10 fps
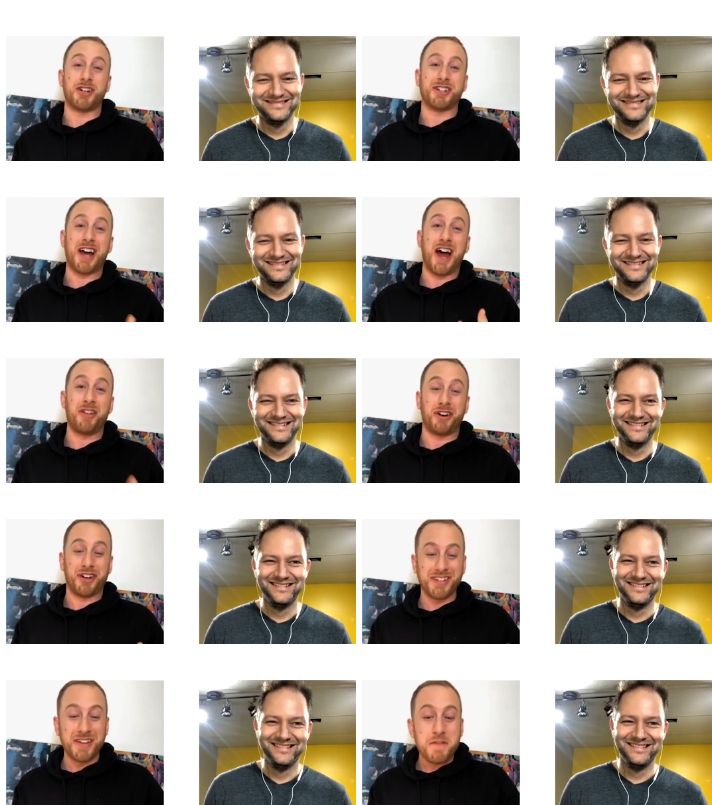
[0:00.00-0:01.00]
Speaker 1: to
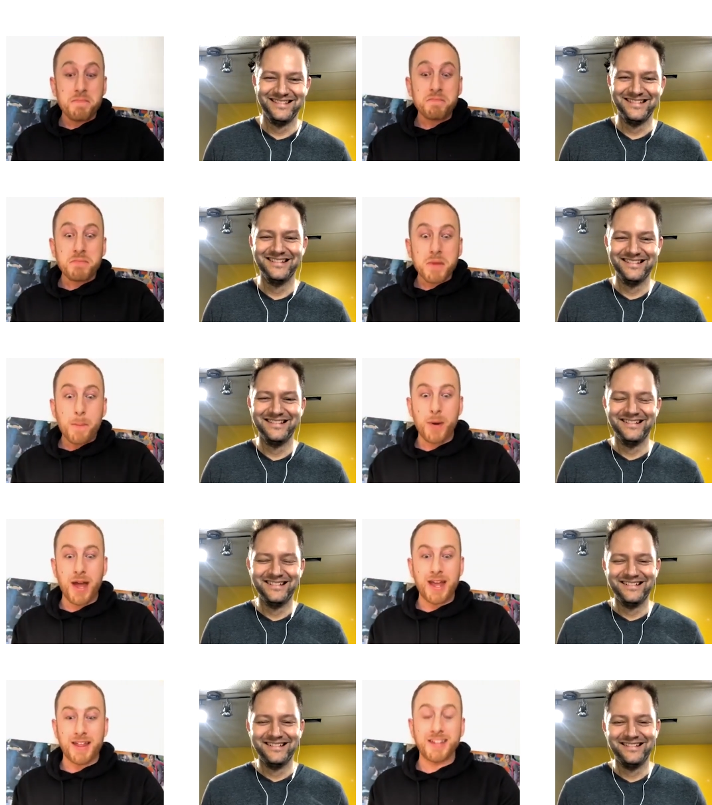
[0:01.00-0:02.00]
others,
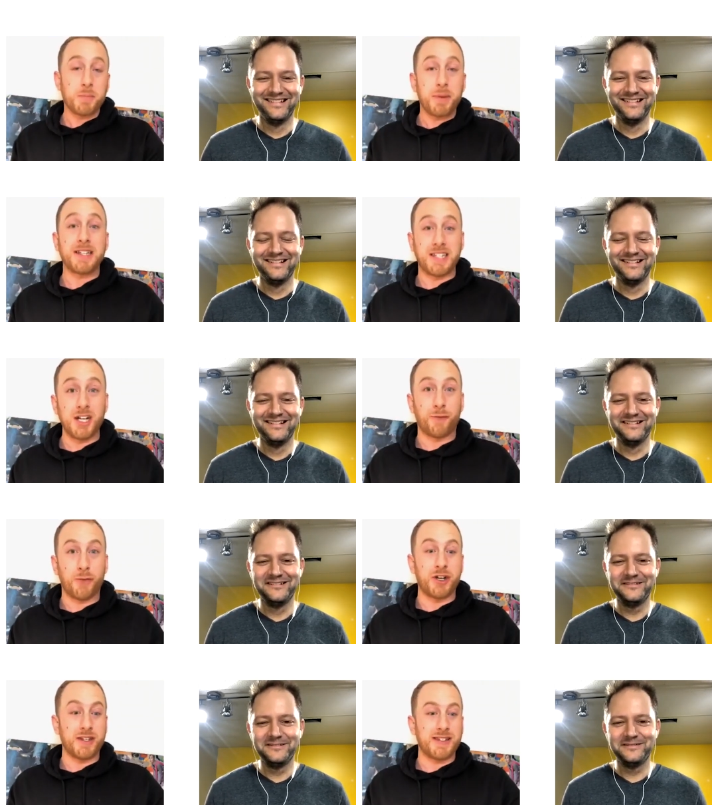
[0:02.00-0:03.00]
but that's a big deal
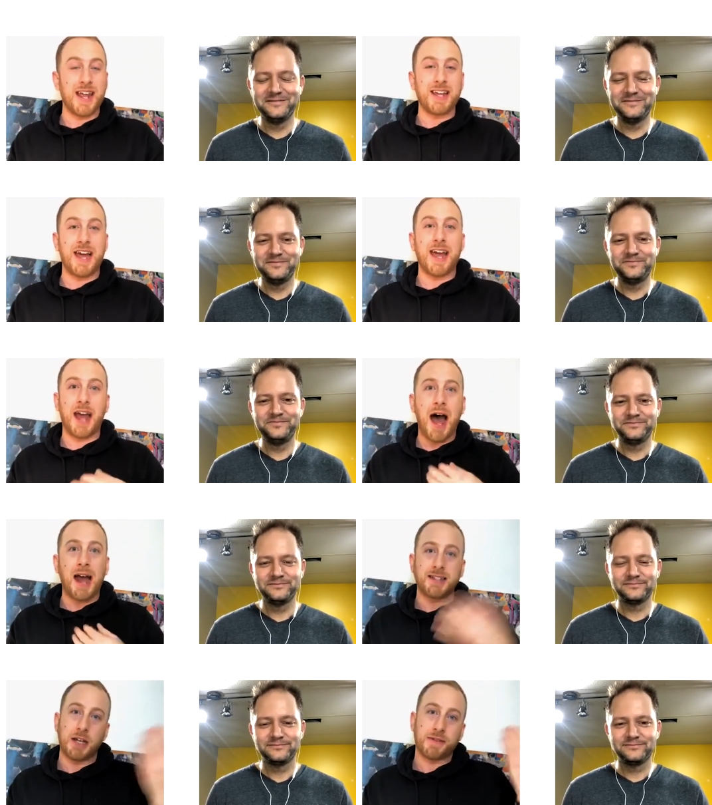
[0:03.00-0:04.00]
for you to stay like
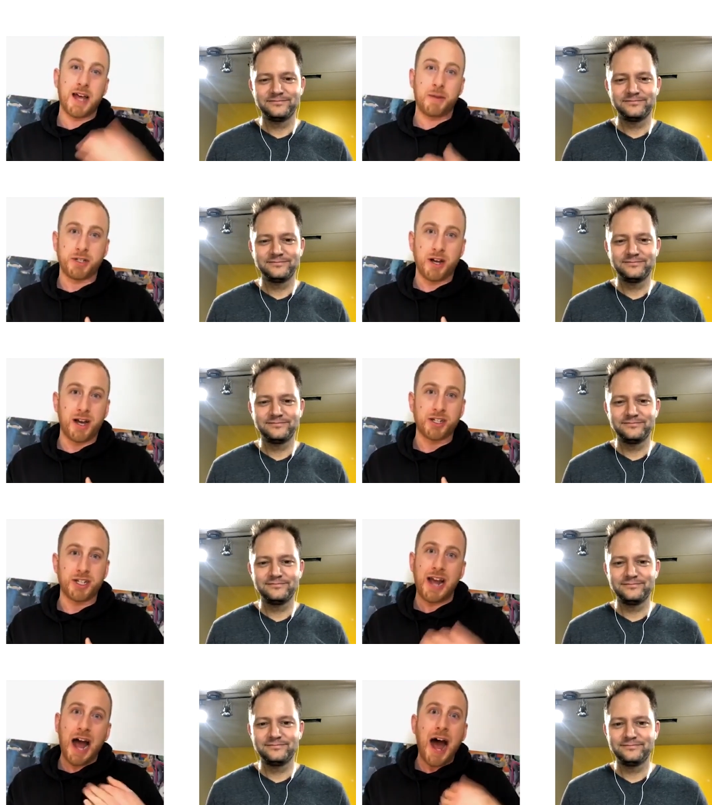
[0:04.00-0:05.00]
I self sabotage.
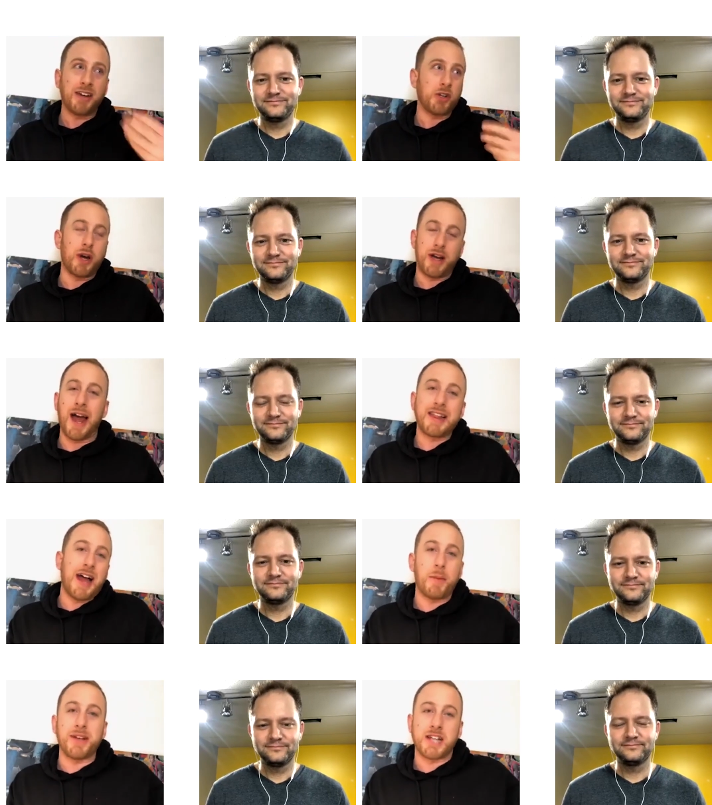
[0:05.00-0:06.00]
Like I don't I
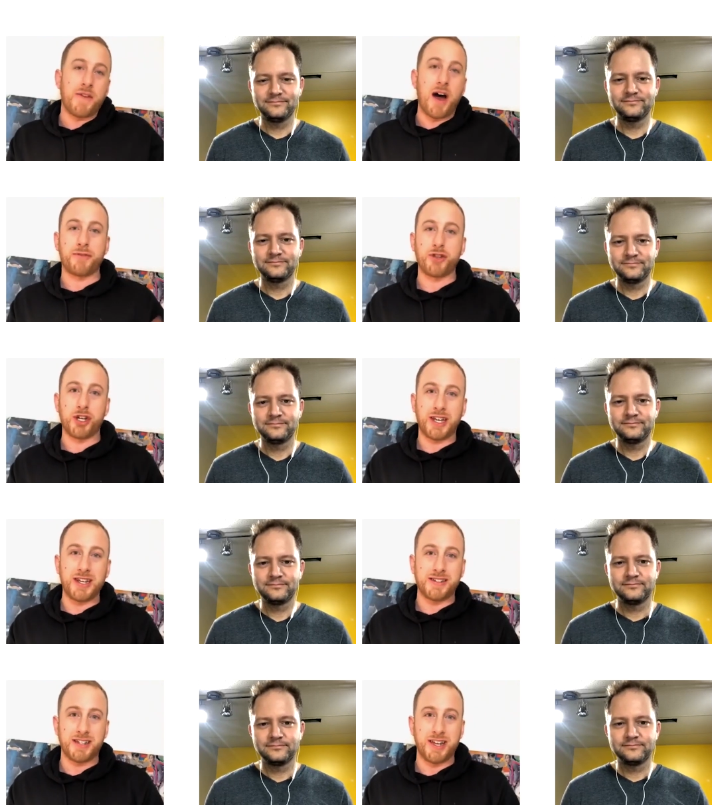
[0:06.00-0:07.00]
allow myself off the hook
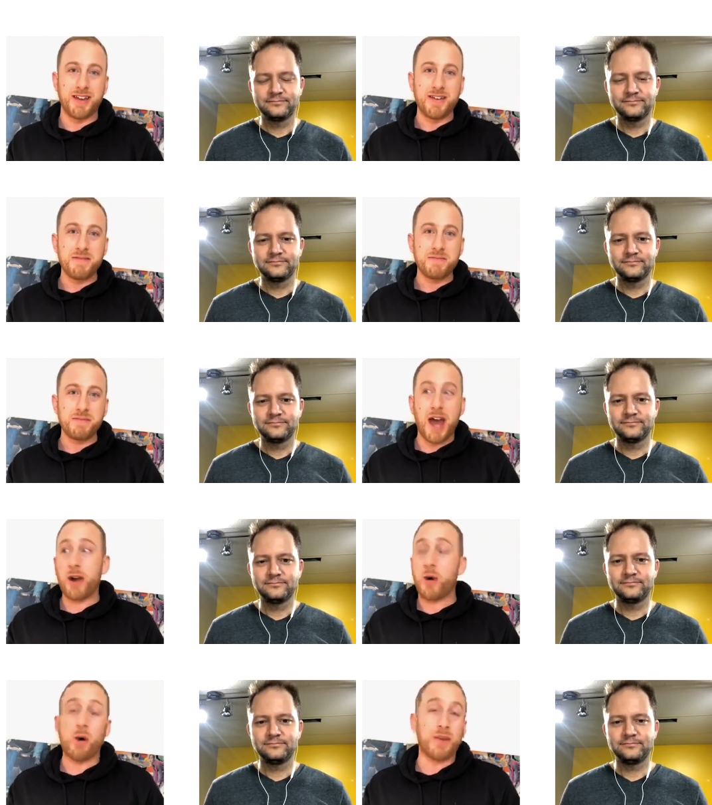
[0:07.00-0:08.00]
easily. I
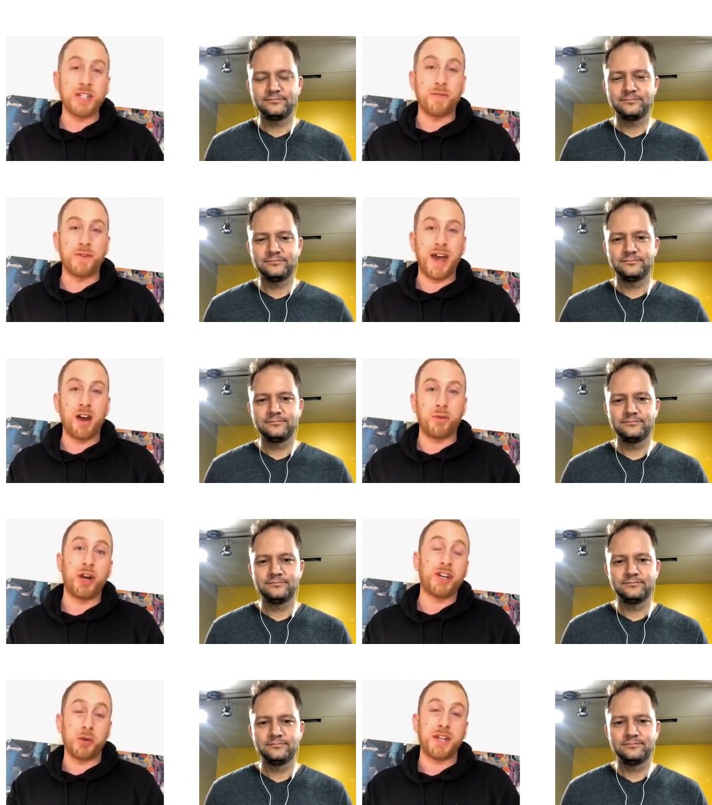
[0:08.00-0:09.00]
don't hold mm-hmm. myself accountable.
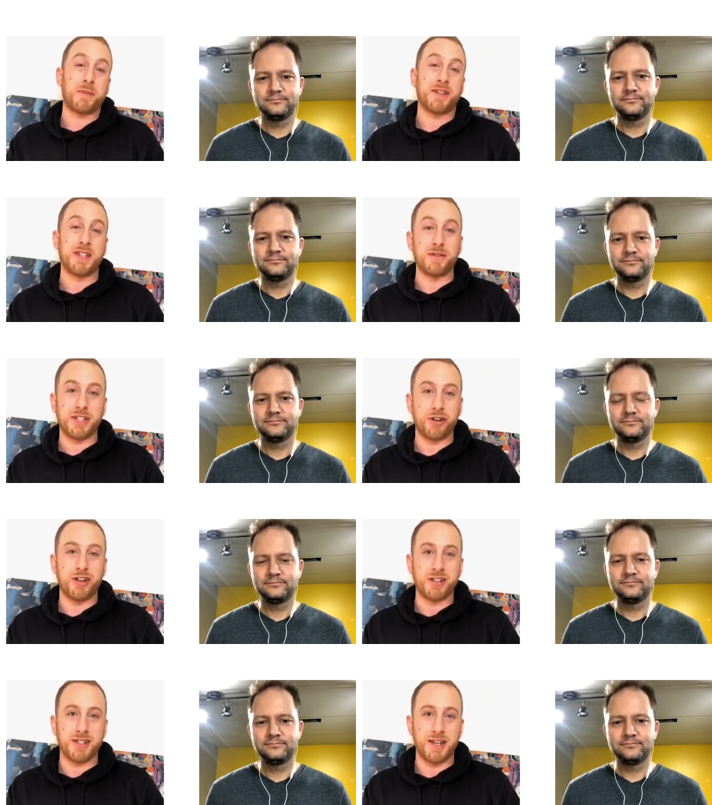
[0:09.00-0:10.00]
I don't take myself
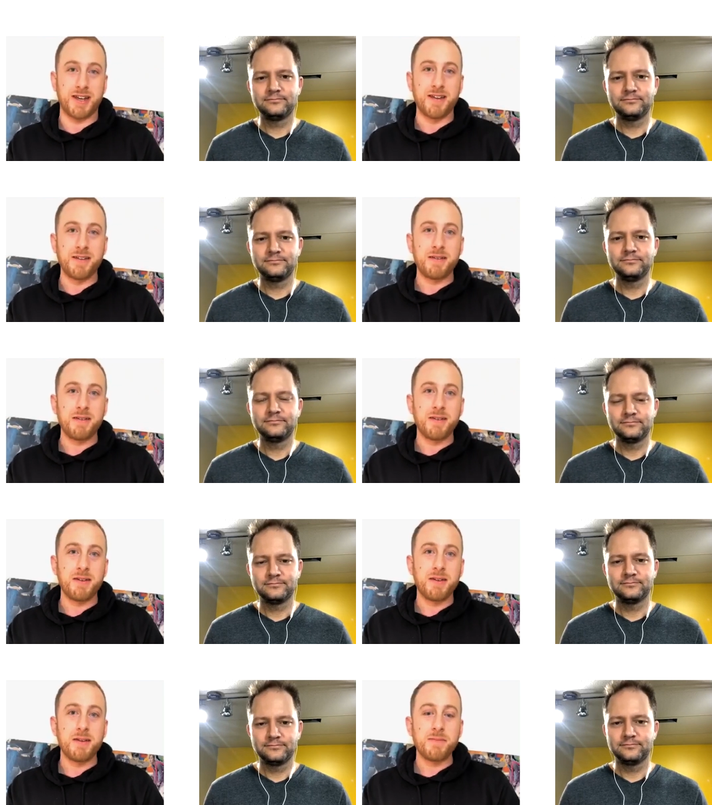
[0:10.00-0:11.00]
seriously.
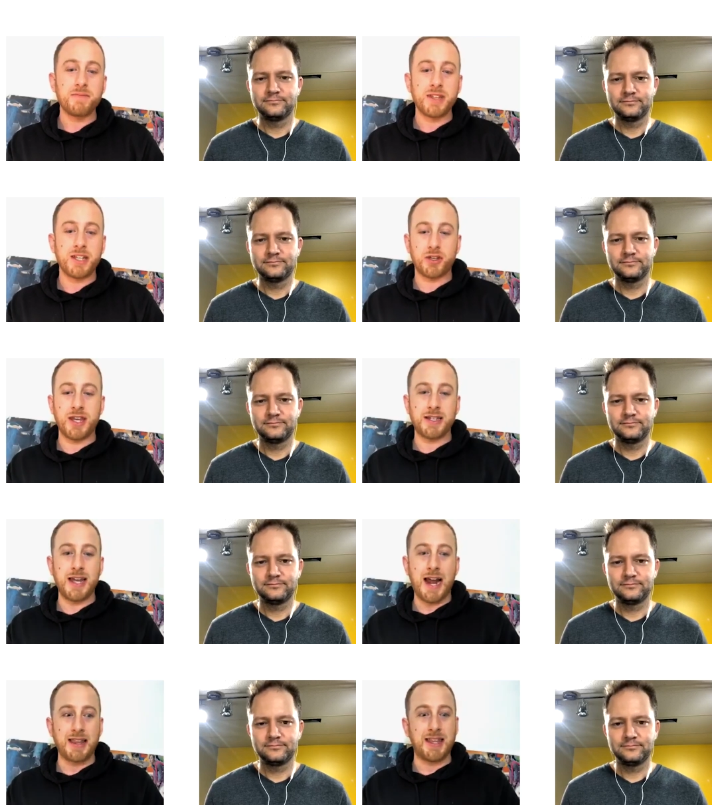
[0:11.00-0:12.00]
These are things
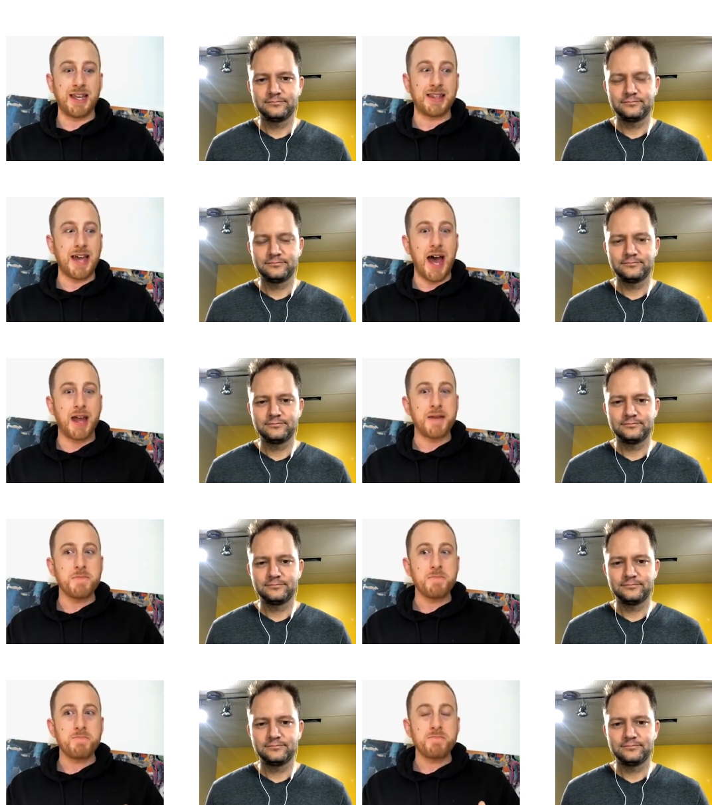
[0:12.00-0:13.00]
that I think that
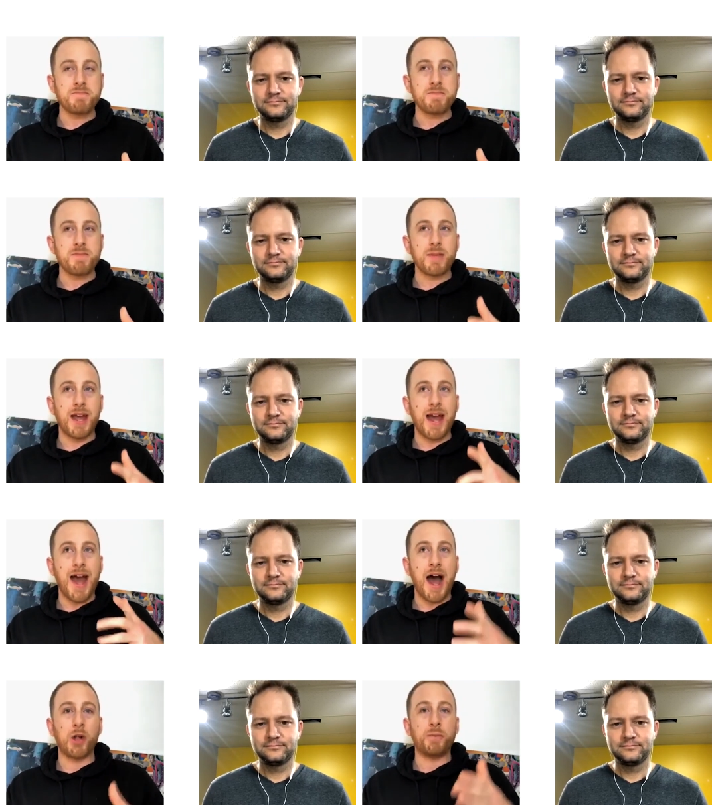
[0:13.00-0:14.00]

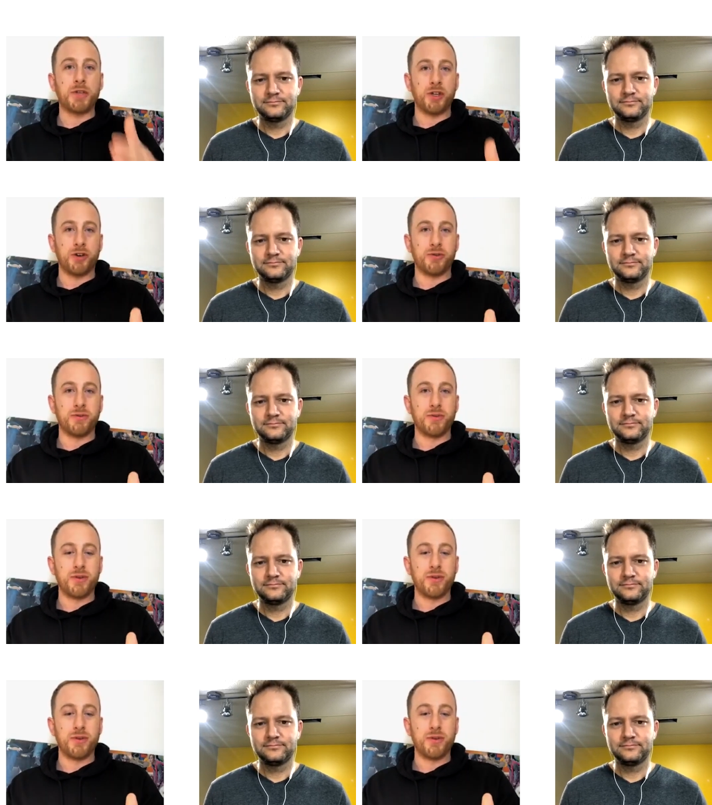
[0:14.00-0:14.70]
help you